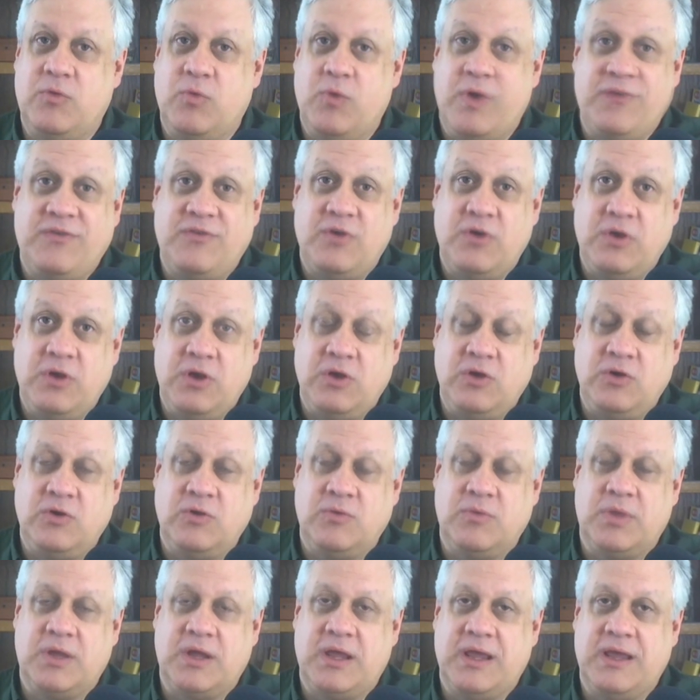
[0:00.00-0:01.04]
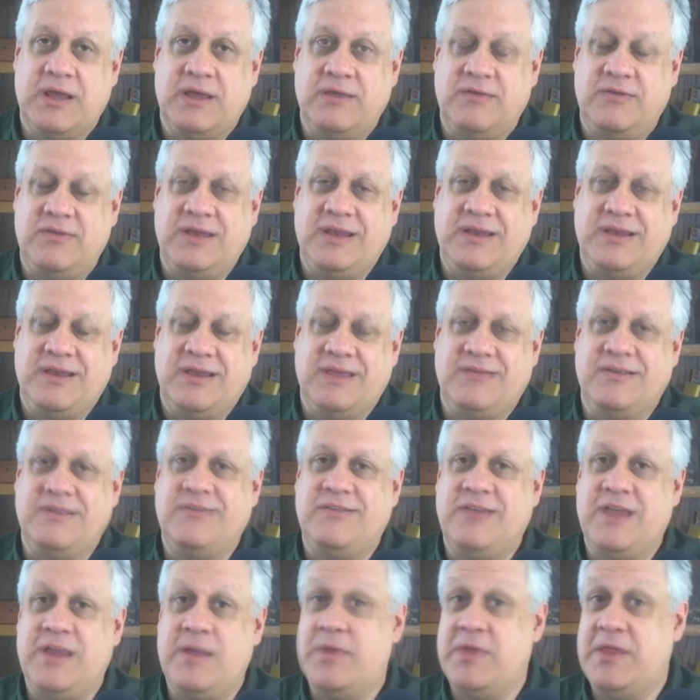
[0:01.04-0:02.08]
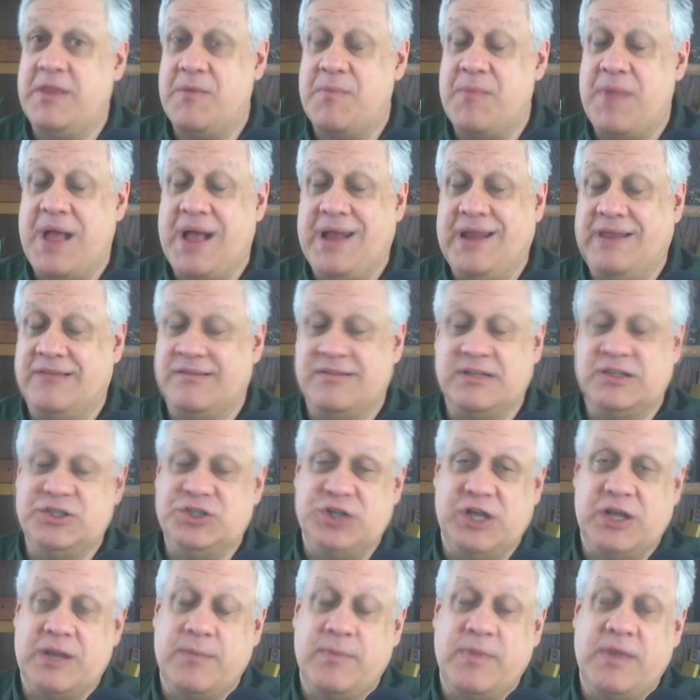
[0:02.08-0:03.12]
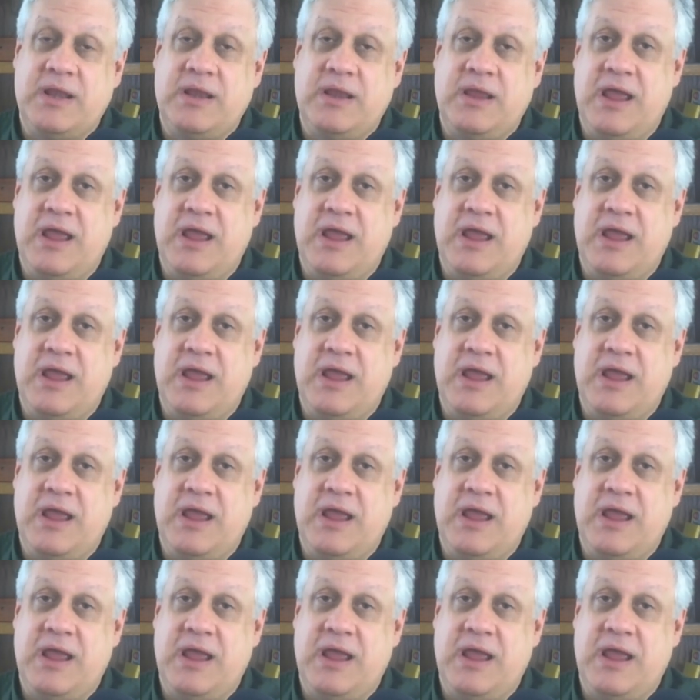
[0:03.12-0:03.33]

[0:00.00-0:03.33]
Western Union because it doesn't seem in their mind as legitimate